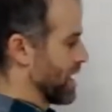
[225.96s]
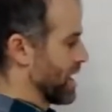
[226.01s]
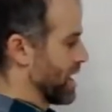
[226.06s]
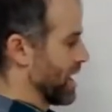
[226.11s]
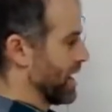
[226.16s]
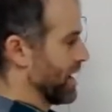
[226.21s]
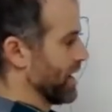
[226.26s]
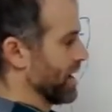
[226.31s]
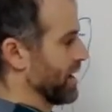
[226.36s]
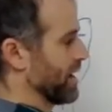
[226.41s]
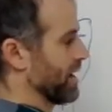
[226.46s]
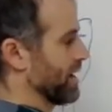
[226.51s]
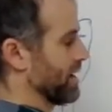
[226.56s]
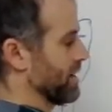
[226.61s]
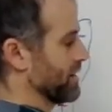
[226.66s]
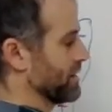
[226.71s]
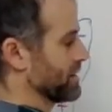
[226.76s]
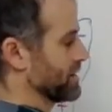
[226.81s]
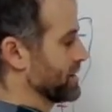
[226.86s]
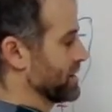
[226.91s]

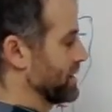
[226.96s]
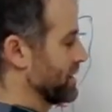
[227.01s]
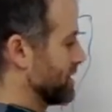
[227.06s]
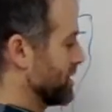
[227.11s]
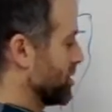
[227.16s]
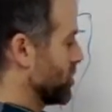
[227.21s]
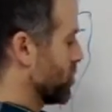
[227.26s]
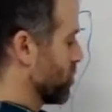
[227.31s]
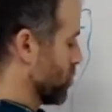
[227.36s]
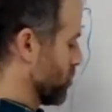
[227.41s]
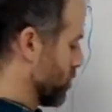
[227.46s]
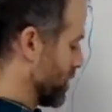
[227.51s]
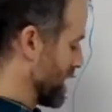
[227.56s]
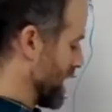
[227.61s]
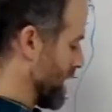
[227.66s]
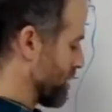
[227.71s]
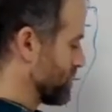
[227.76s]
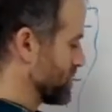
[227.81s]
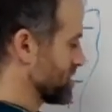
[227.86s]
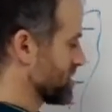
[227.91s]
And what
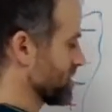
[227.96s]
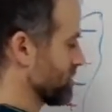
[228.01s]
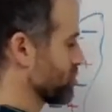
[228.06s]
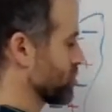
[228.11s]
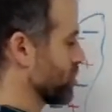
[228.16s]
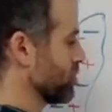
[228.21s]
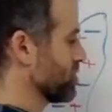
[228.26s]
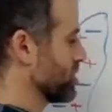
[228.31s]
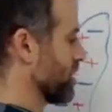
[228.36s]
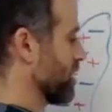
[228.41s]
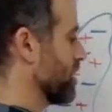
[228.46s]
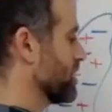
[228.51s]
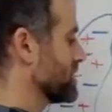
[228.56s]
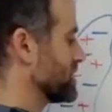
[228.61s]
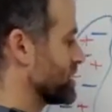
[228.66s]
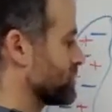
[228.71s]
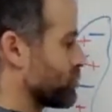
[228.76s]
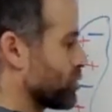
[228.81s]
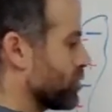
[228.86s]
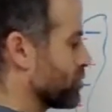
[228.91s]
happens to the protons?
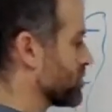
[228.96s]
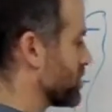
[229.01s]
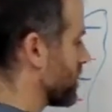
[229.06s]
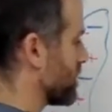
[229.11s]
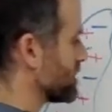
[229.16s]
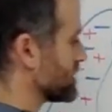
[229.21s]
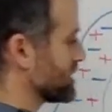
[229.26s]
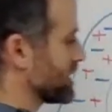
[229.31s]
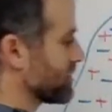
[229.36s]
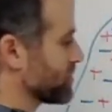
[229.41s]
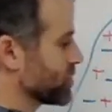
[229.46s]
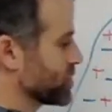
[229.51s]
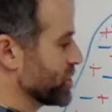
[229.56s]
The protons never